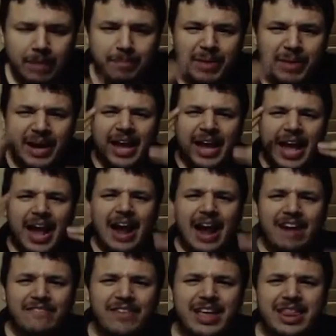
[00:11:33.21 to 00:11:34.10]
But
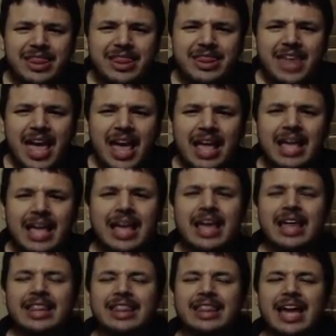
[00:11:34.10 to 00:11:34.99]
everything
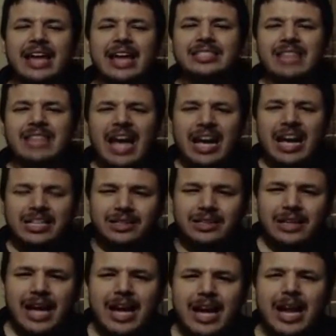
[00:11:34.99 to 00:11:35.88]
that has
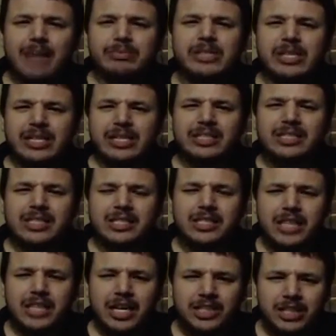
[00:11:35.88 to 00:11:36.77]
led up to this
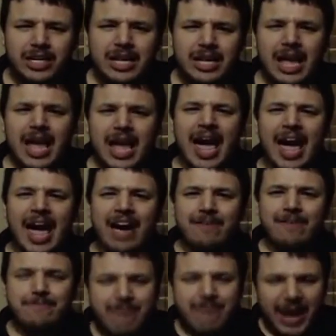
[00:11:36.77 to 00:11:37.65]
decision
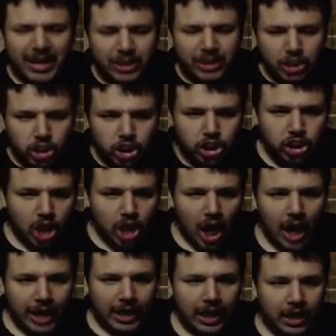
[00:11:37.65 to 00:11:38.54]
have been
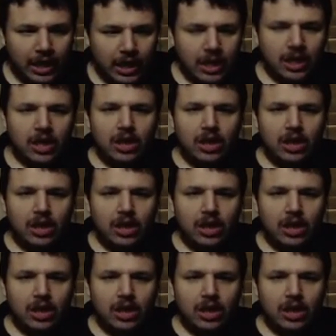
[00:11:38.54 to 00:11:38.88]
shoddy.